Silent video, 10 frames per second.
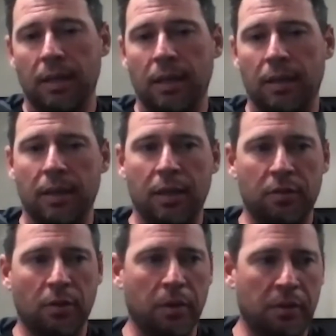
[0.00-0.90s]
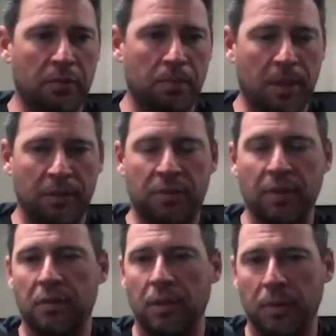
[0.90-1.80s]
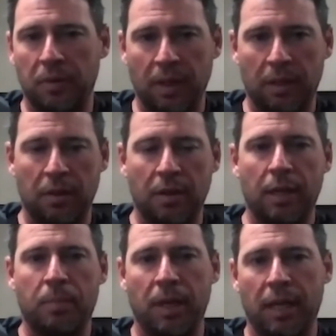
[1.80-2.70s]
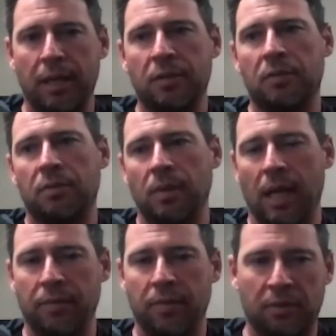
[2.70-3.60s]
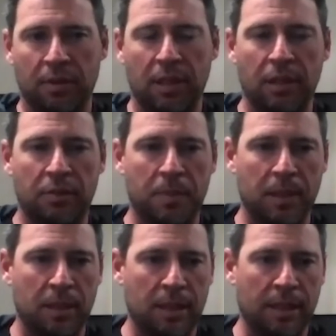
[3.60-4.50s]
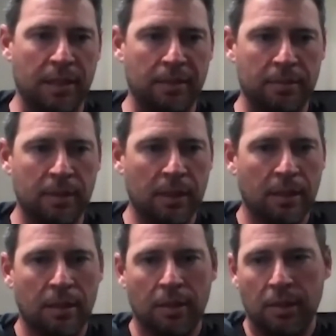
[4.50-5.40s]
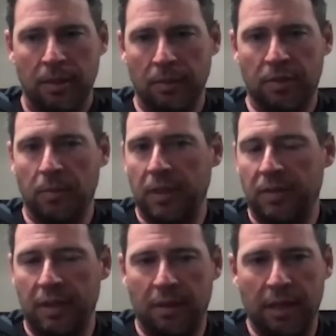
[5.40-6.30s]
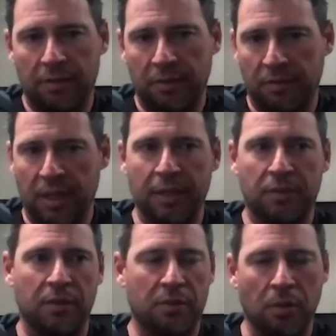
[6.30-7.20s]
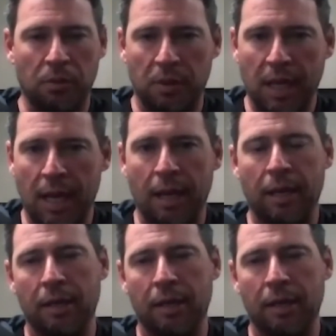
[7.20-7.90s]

I think he's always consistently put together good at bats. Obviously, he's been, someone that's had a lot of success. He's an older guy.